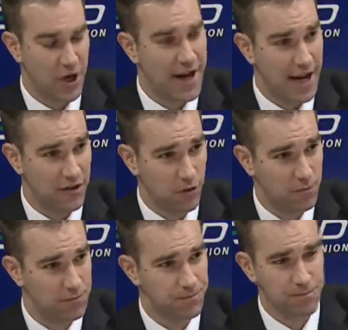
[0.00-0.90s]
Try not to.
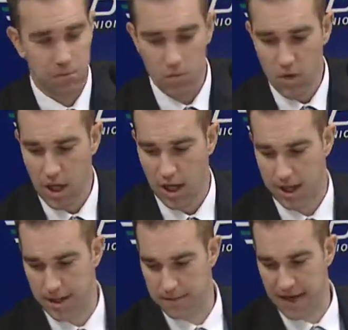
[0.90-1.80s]

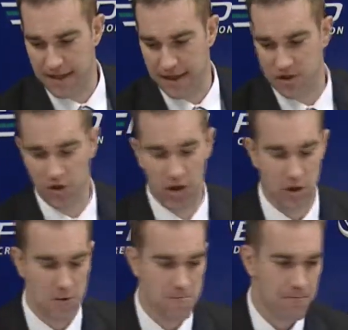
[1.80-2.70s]
I think it's
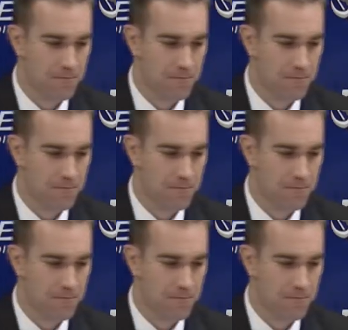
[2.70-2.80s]
critical,